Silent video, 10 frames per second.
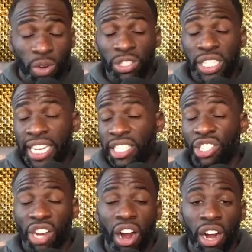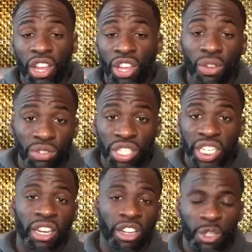Rotations are a huge
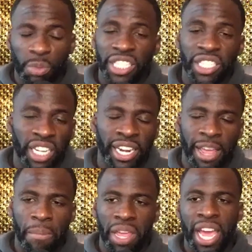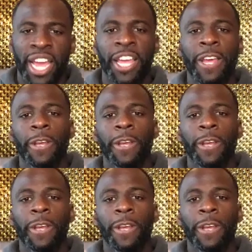deal, especially in the NBA,